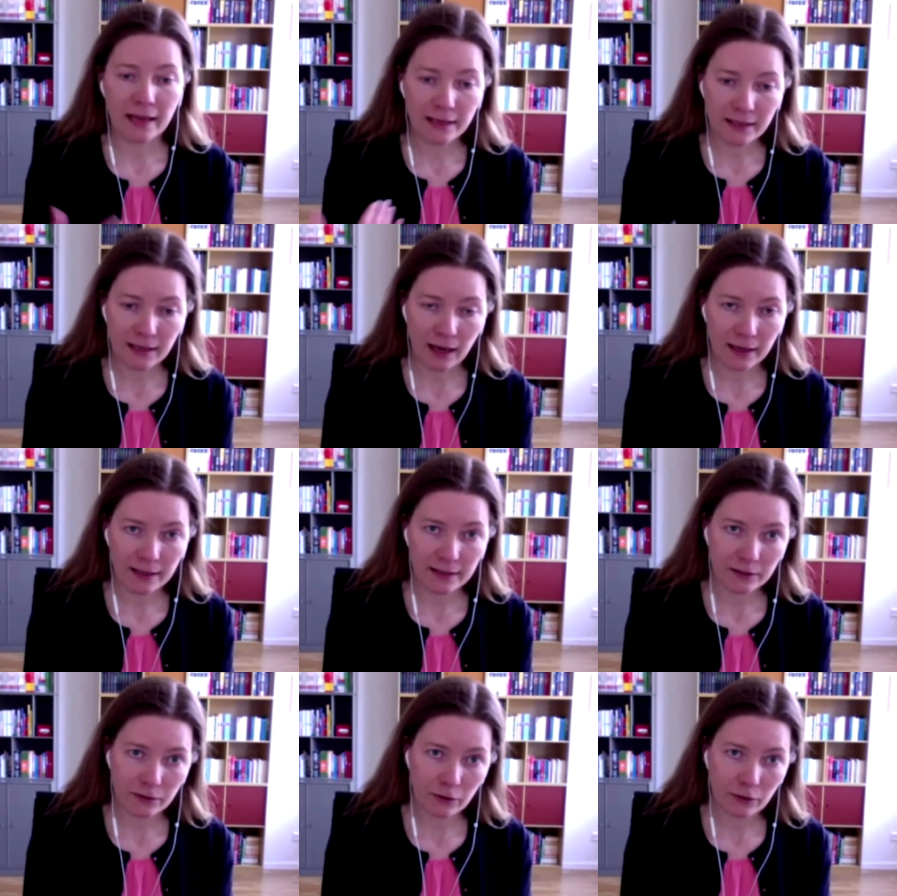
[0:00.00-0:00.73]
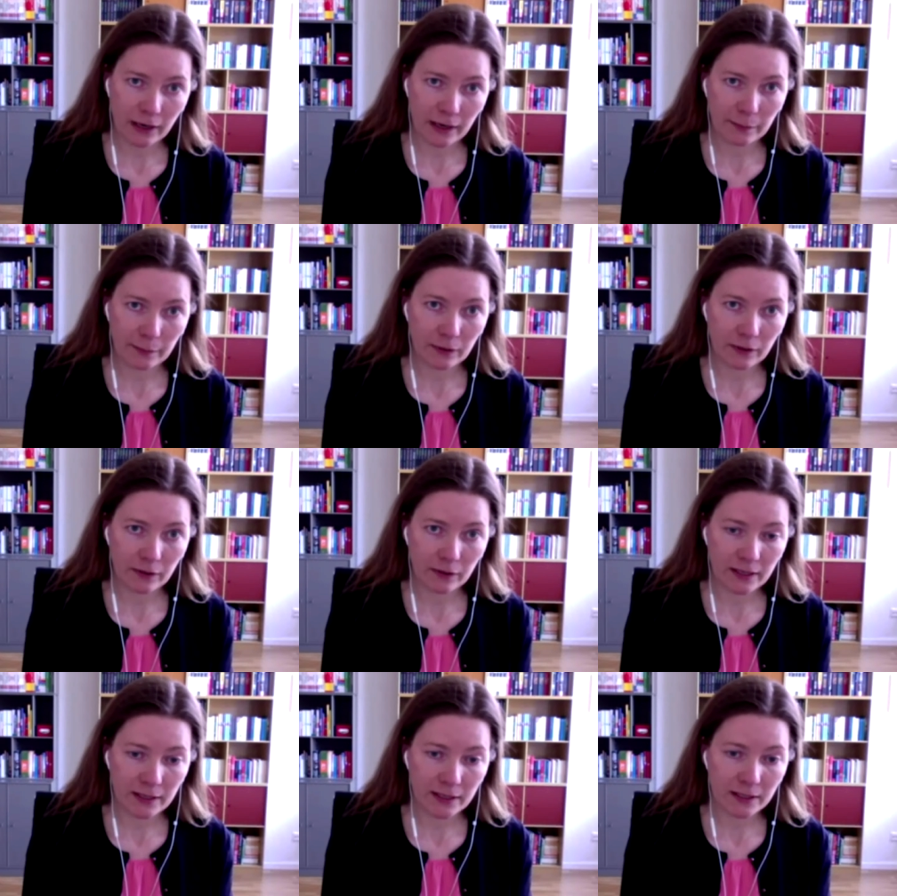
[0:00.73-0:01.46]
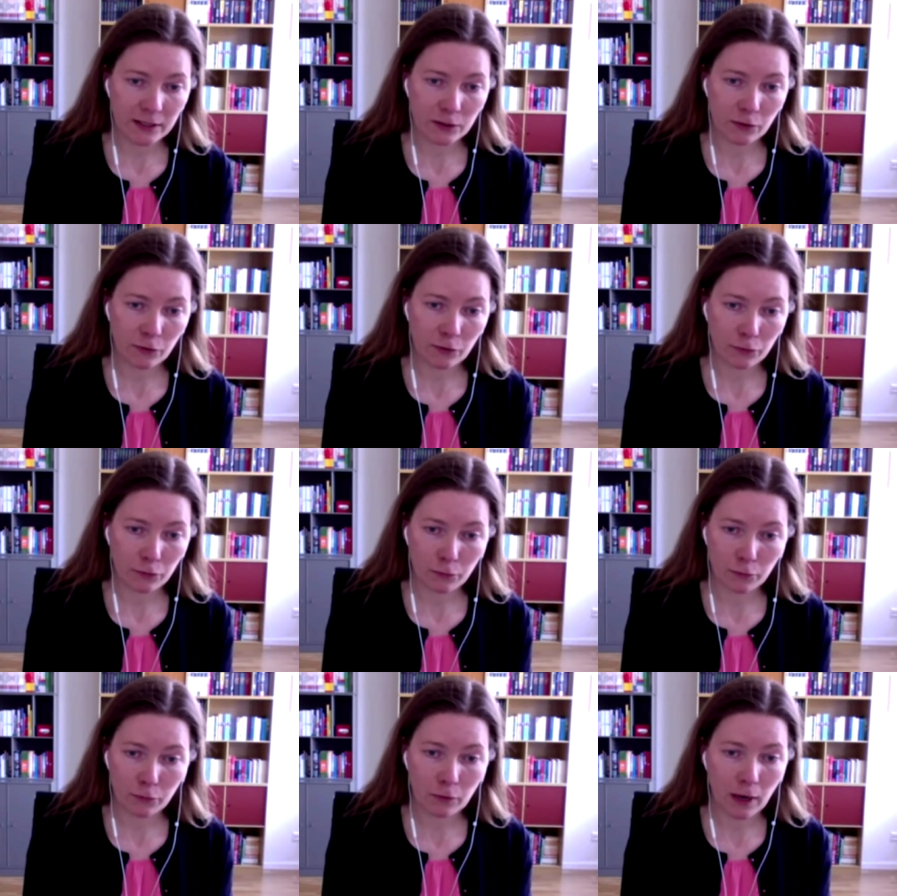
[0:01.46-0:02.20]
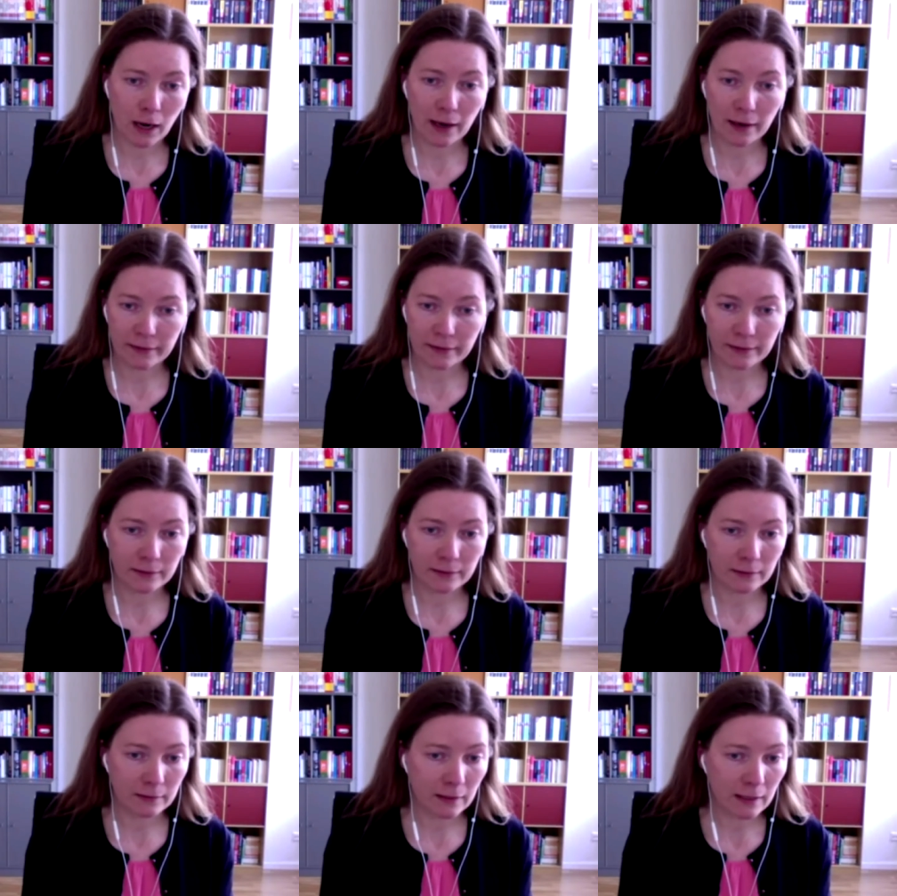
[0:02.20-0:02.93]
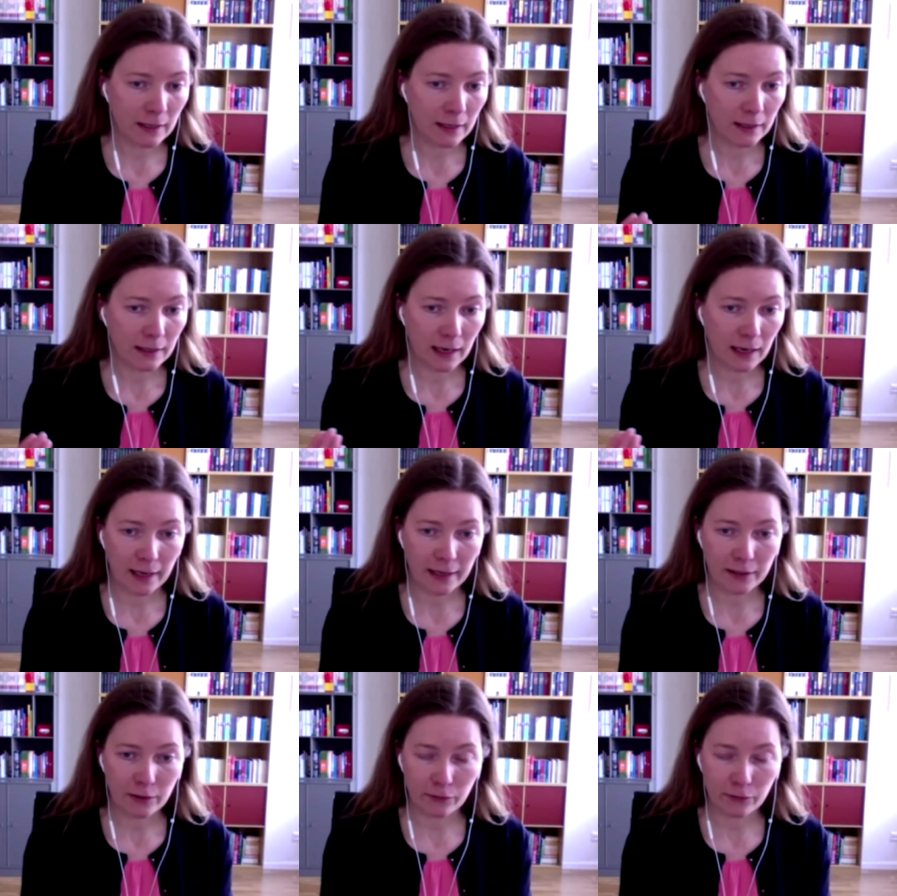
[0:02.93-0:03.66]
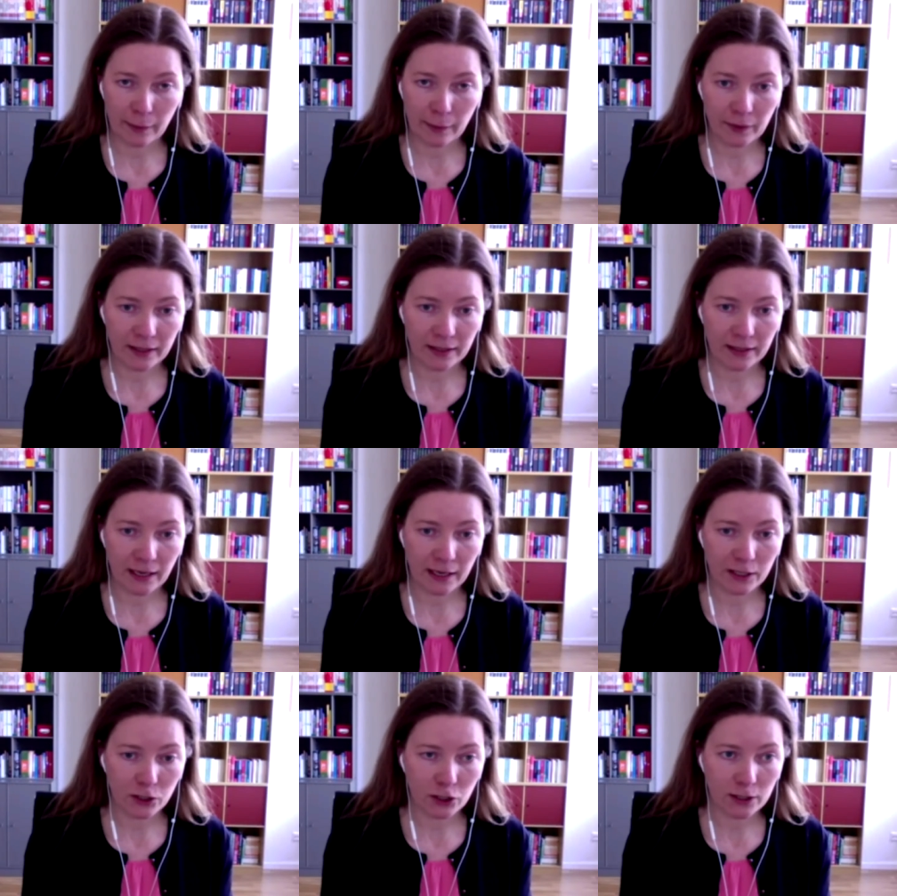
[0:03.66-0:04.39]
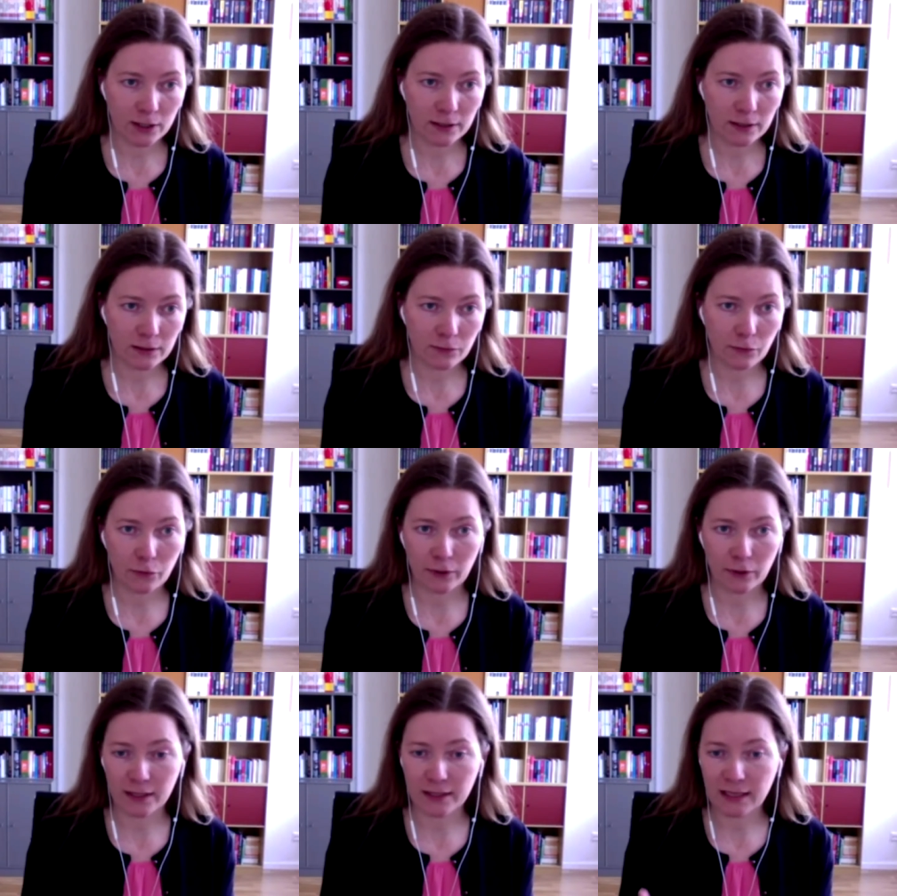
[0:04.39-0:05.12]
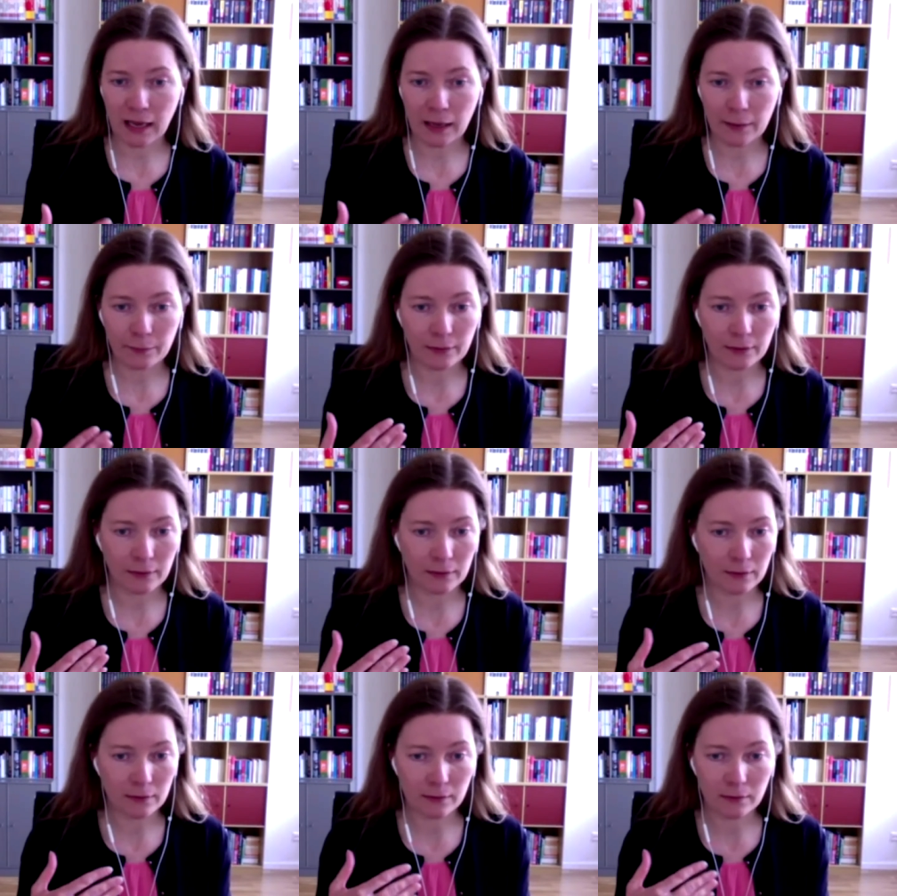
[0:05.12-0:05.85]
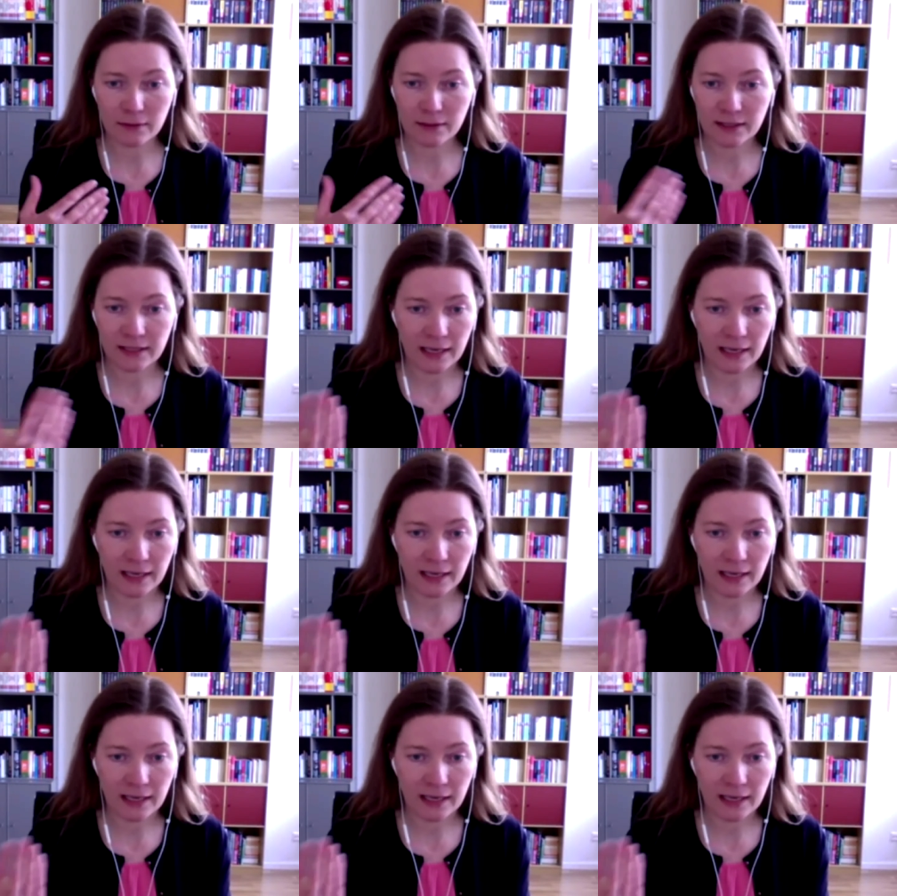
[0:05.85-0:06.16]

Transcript: They guide your employees through other kind of applications, for example,